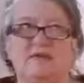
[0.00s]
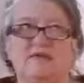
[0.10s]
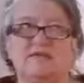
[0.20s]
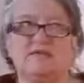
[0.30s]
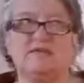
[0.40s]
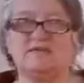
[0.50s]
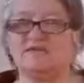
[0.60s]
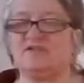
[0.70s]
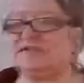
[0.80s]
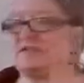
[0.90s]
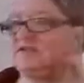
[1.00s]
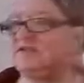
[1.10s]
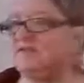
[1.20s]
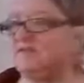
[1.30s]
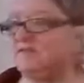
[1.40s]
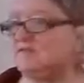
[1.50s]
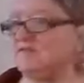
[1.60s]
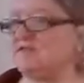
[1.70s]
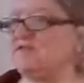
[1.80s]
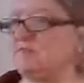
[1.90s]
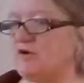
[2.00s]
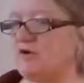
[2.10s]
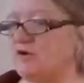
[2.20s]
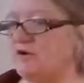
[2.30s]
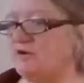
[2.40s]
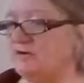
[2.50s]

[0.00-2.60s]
just couldn't feel a sparkle.